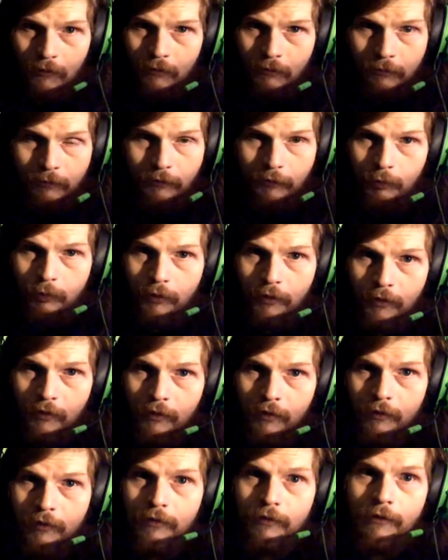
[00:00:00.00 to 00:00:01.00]
spoiler
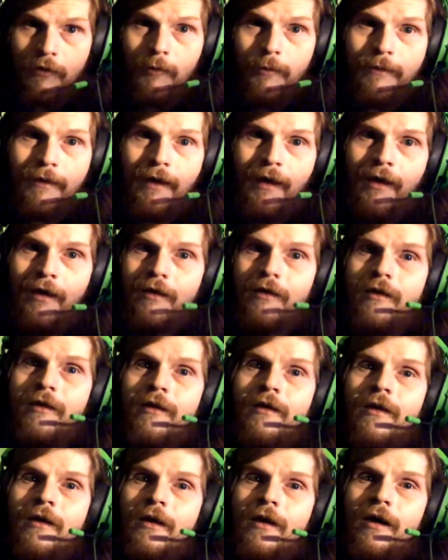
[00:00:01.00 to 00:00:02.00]
alert, they're back.
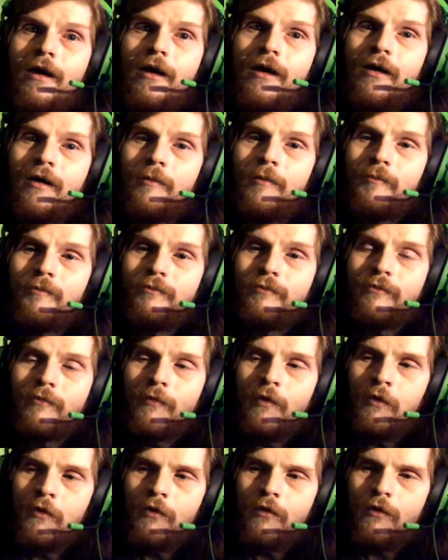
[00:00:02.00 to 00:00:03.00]

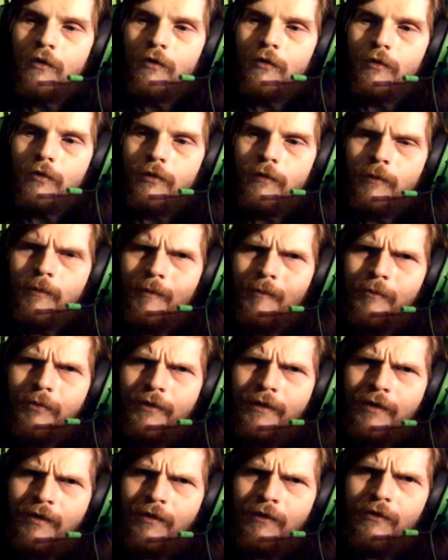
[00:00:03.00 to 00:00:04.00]
They've been
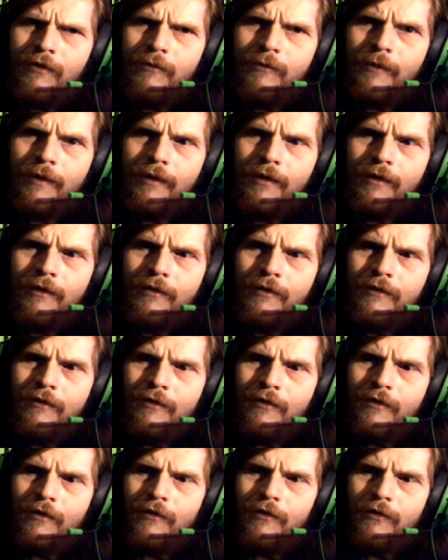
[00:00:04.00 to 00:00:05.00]
planting some
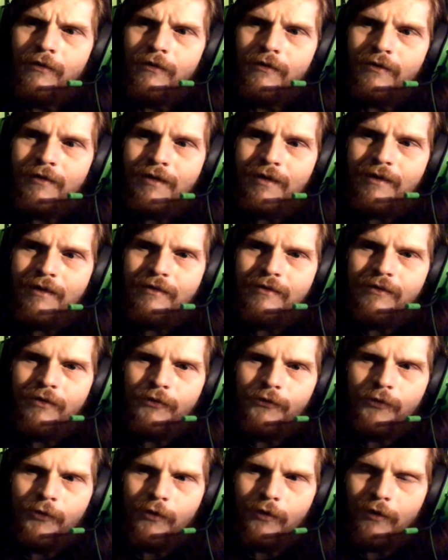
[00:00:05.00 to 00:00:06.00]
seeds
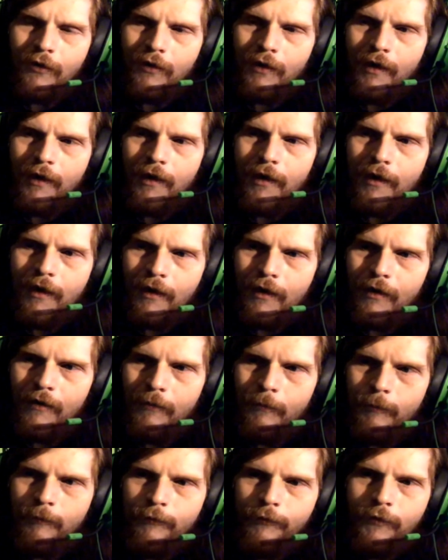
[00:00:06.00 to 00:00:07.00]
for a
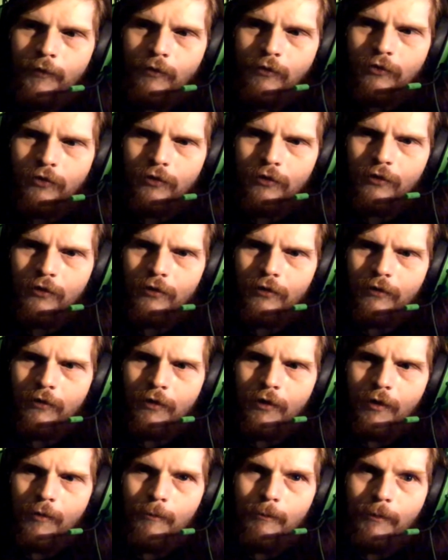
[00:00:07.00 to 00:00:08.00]
future
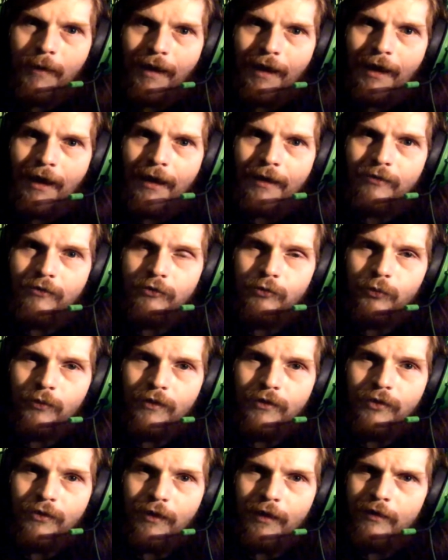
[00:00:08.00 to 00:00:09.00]
match
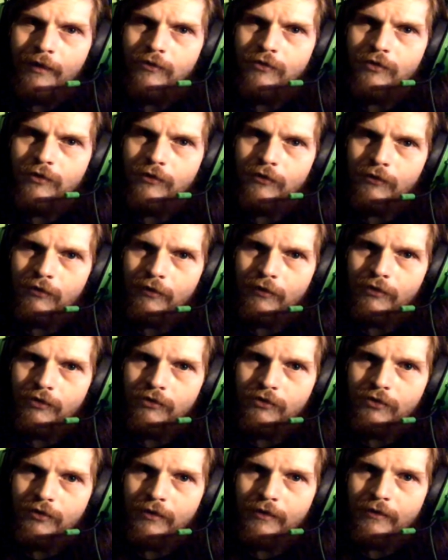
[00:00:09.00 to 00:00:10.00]
with Edge and
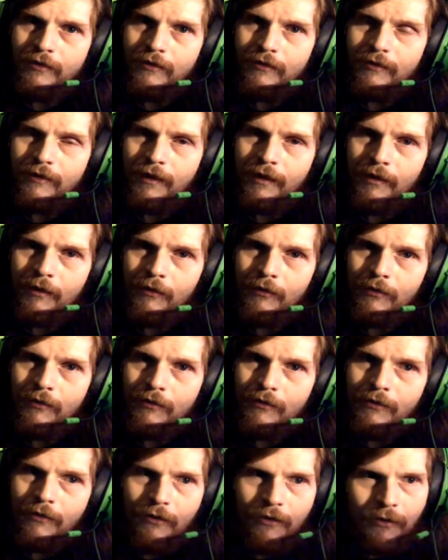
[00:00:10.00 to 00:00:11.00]
Christian. Now,
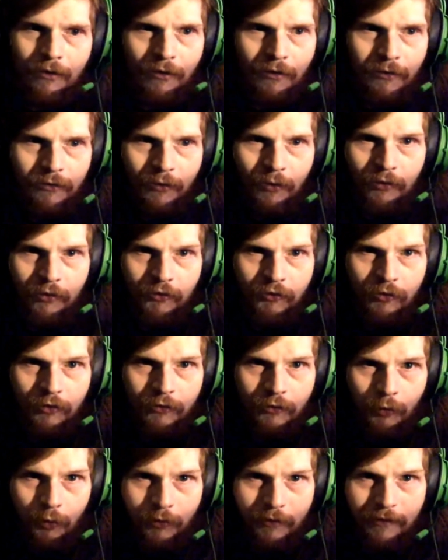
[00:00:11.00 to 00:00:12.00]

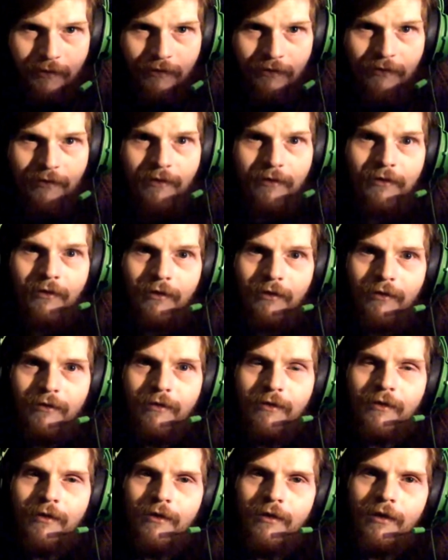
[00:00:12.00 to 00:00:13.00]
Nostraducus here
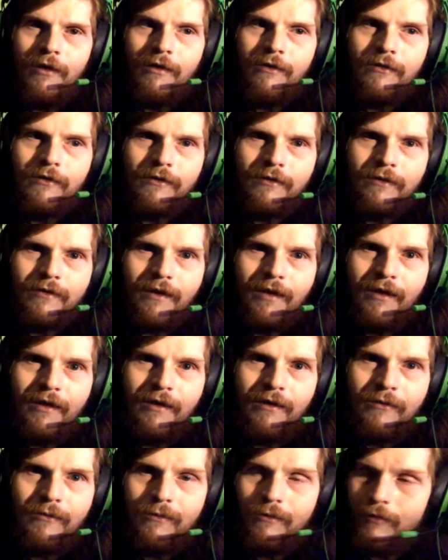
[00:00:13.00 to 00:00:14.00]
is
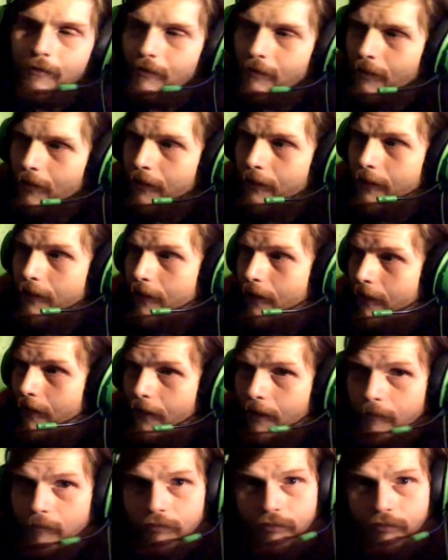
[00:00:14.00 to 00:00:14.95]
saying, "Hey, I